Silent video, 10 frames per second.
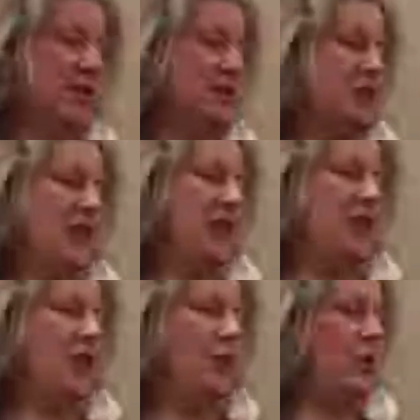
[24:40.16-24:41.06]
didn't
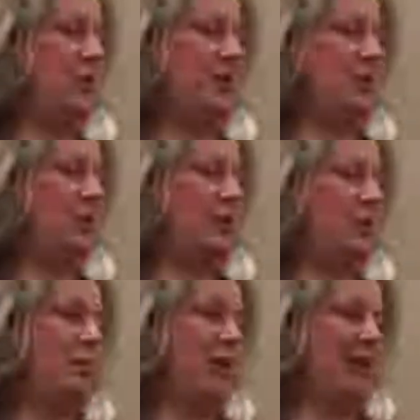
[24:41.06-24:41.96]
know what to do with
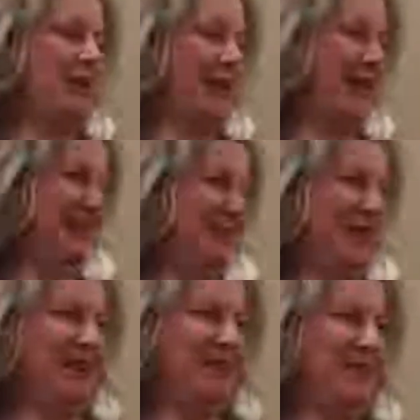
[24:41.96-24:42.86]
me
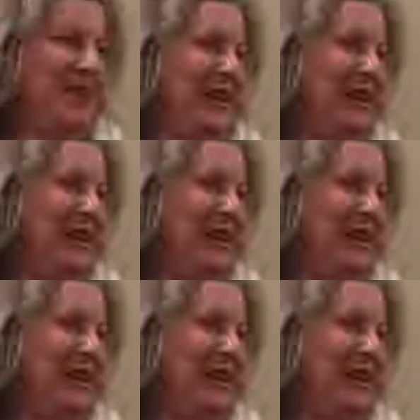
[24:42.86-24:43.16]
becoming,